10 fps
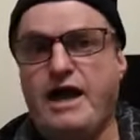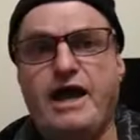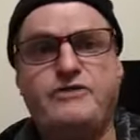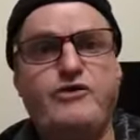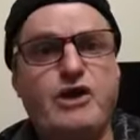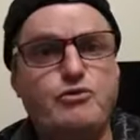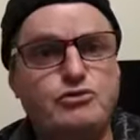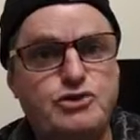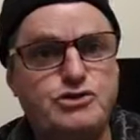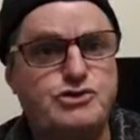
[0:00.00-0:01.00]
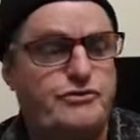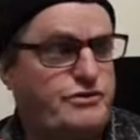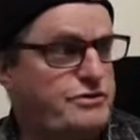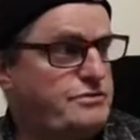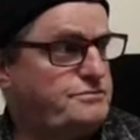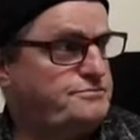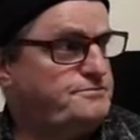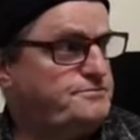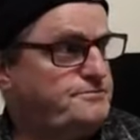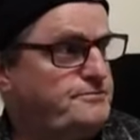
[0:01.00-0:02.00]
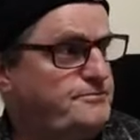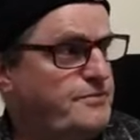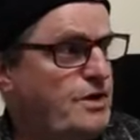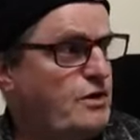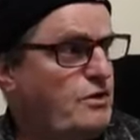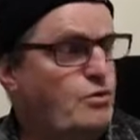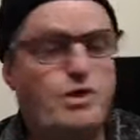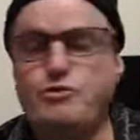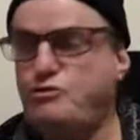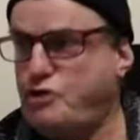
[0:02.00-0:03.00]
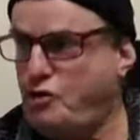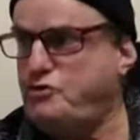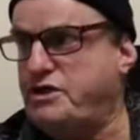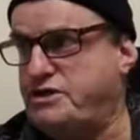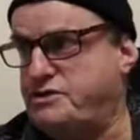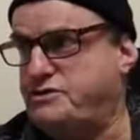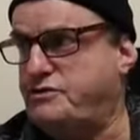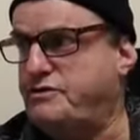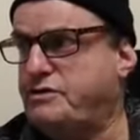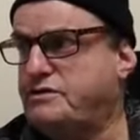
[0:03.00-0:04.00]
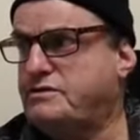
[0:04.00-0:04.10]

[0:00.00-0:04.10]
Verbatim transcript: and they will deserve it. We will know they deserve it.